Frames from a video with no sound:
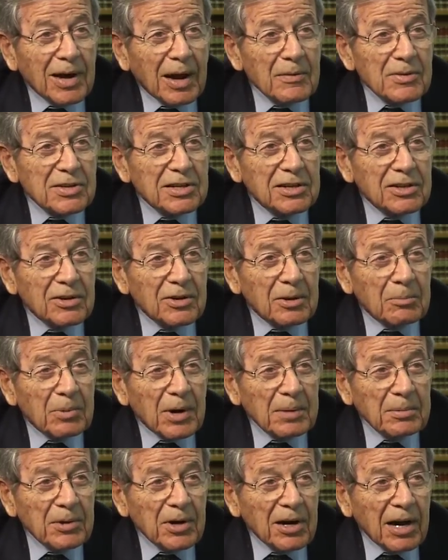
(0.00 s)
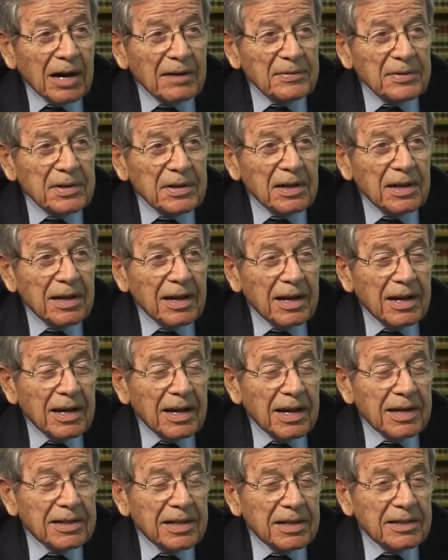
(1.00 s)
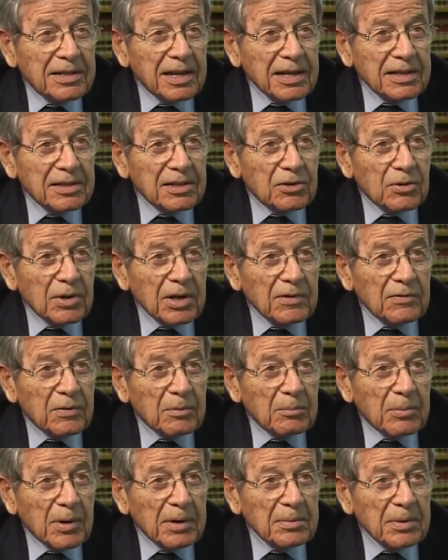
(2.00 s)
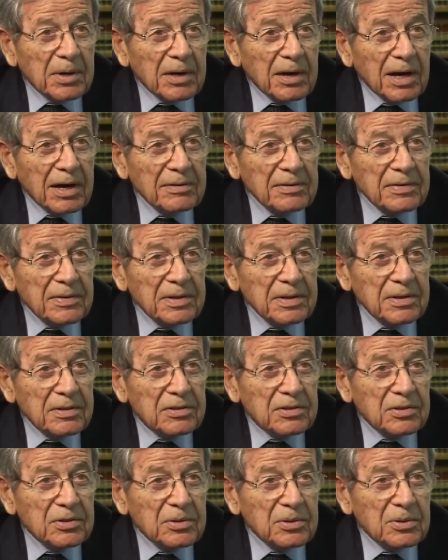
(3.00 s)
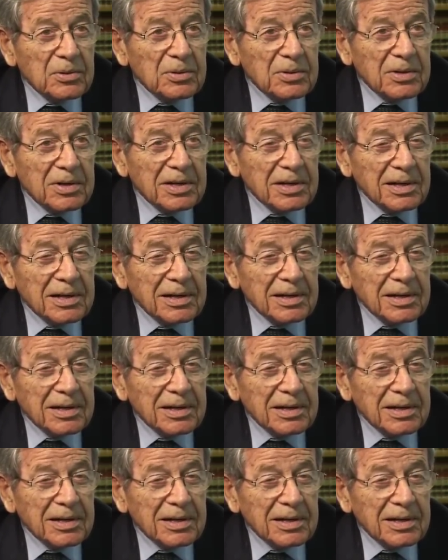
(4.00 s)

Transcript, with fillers: I was going to go to Bremerhaven and then take the train from Bremerhaven to uh,